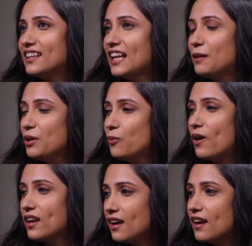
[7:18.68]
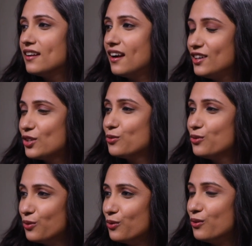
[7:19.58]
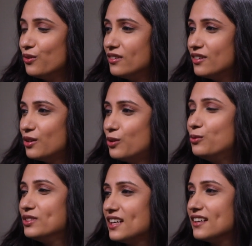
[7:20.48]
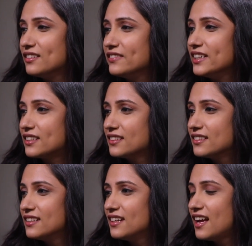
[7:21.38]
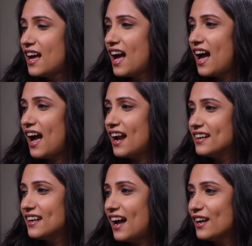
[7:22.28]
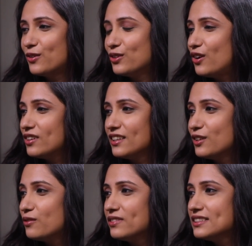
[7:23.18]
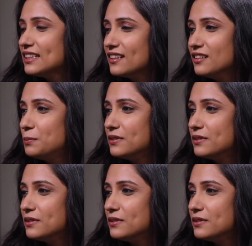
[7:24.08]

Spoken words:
tell me one adult you know who is underweight. And I could not think of a single